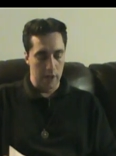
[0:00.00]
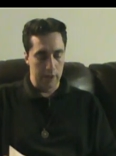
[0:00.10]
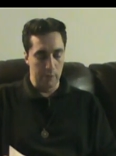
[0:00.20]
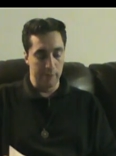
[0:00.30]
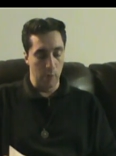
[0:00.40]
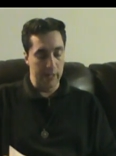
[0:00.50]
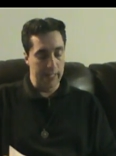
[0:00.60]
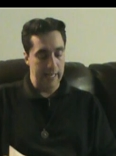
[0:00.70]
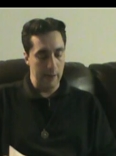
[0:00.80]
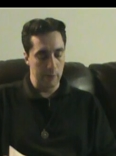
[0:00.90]
To avoid
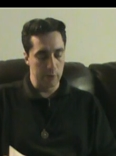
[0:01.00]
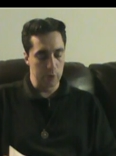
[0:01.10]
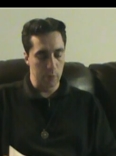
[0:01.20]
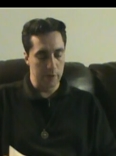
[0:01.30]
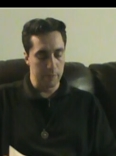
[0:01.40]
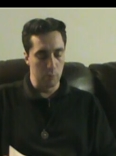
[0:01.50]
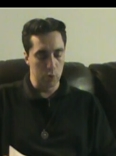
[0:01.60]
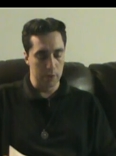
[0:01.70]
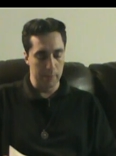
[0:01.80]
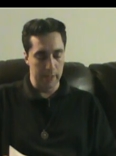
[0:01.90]
encounters with
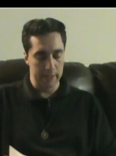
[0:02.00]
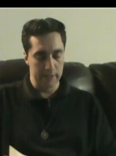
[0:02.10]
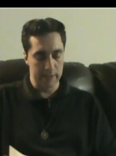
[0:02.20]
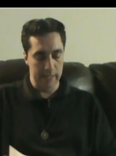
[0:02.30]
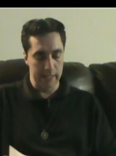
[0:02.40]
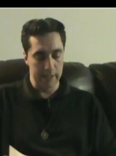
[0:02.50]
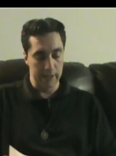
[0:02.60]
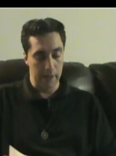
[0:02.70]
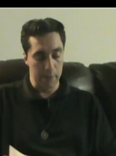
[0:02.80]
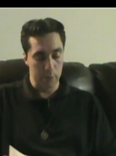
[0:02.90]
Musulmans
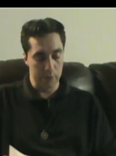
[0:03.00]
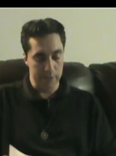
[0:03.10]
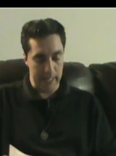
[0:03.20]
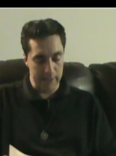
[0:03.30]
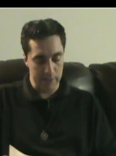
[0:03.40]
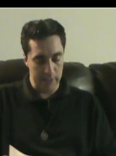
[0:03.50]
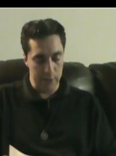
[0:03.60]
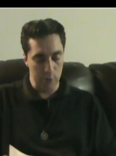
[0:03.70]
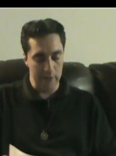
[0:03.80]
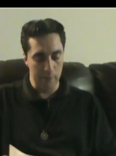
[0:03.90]
and other sects,
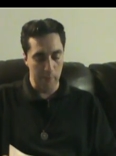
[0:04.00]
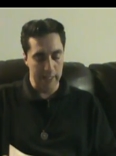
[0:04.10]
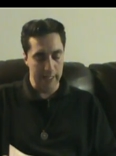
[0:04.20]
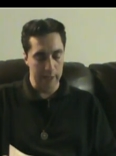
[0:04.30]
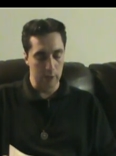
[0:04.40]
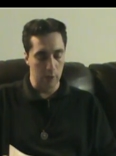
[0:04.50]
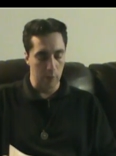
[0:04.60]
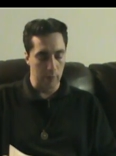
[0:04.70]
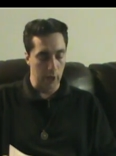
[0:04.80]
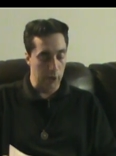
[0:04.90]
they travel by night
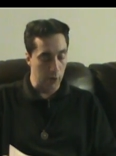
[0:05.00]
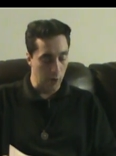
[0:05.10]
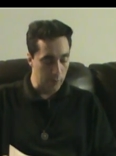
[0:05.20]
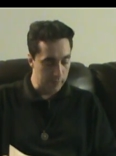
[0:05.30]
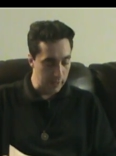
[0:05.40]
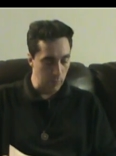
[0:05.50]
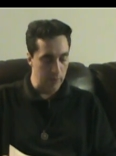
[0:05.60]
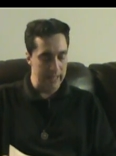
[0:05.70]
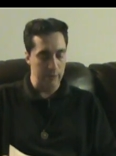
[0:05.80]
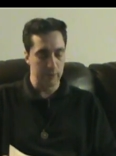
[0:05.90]
alone, unarmed and
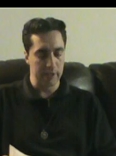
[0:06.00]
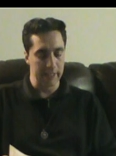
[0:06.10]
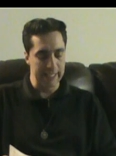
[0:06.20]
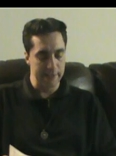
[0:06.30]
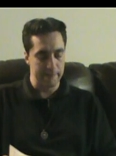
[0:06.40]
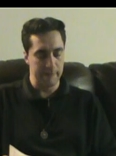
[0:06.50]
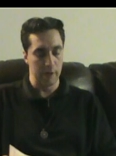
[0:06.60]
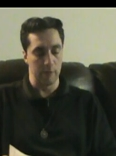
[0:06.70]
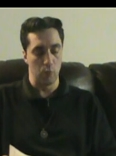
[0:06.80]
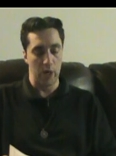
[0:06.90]
without the least
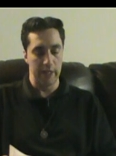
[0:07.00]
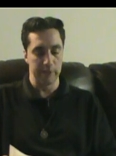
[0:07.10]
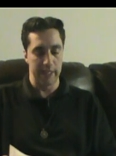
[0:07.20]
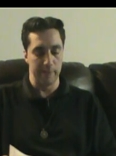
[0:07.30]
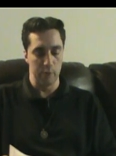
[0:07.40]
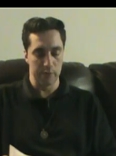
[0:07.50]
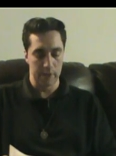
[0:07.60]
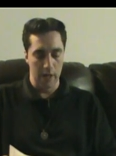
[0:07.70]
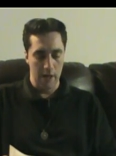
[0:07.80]
fear of wild animals,